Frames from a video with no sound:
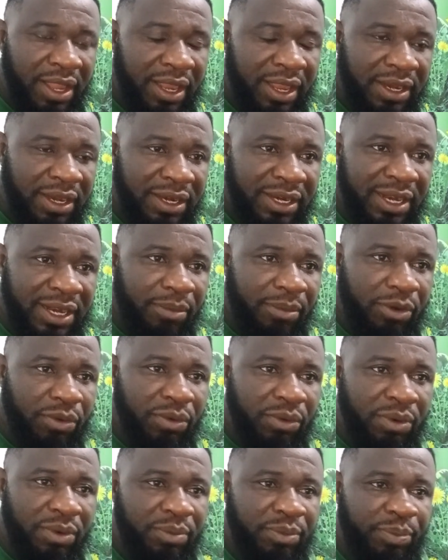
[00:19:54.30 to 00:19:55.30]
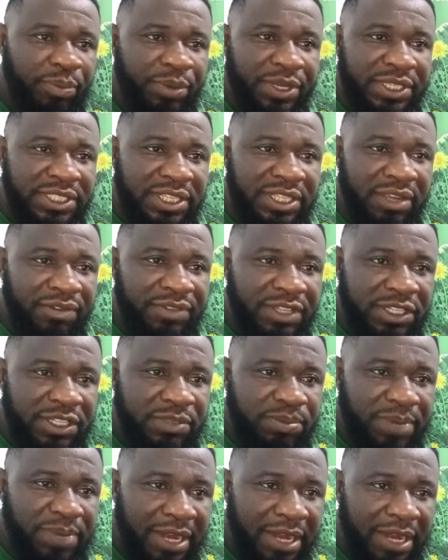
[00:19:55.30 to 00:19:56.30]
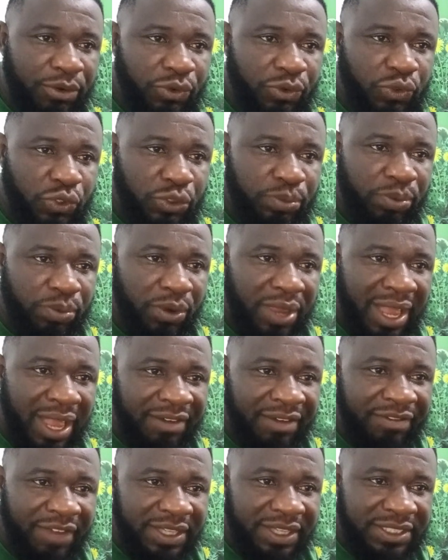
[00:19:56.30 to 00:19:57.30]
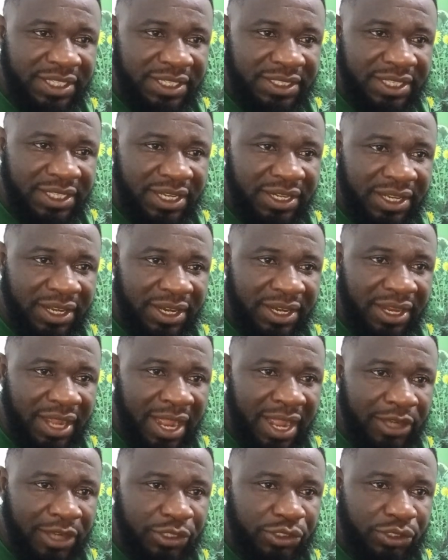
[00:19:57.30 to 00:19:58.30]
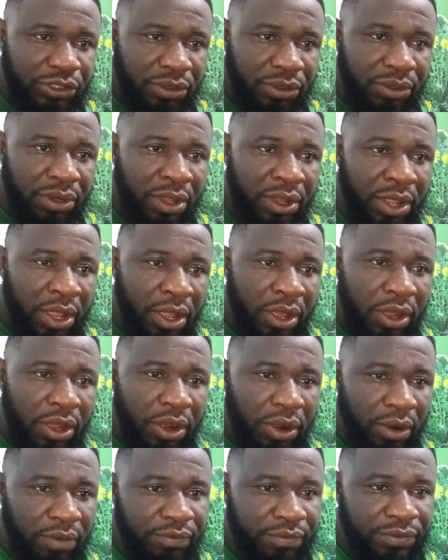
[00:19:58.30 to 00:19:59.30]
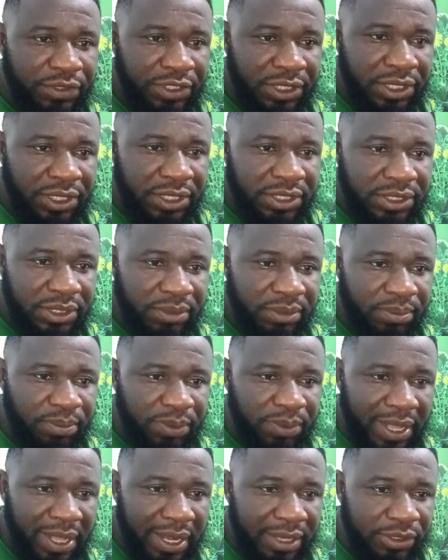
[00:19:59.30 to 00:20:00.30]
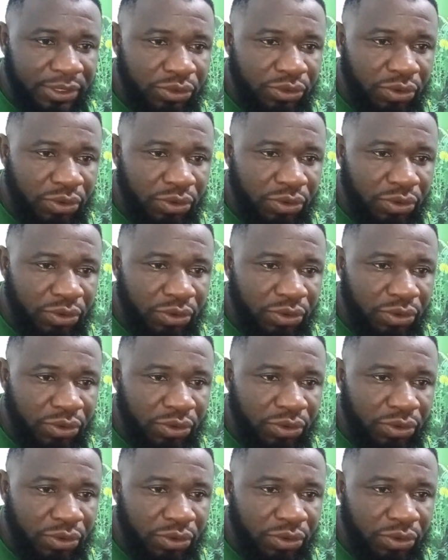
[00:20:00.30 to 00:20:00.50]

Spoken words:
Lemon will preserve this plant not to spoil and facilitate the reaction of this plant.